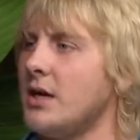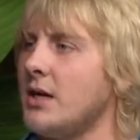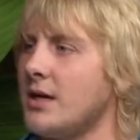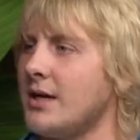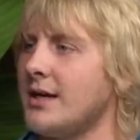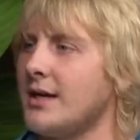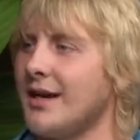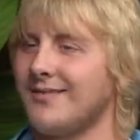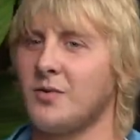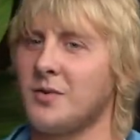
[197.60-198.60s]
yeah. Heavy.
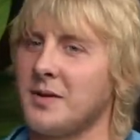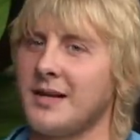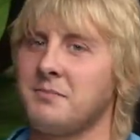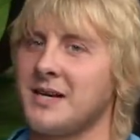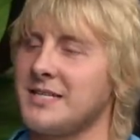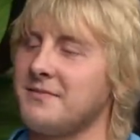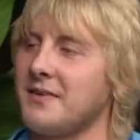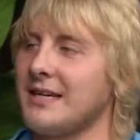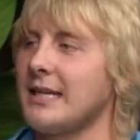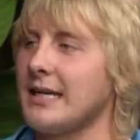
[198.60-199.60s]
I've only been in my gym for
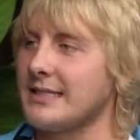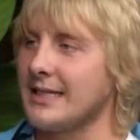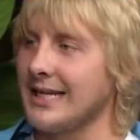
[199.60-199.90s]
like 13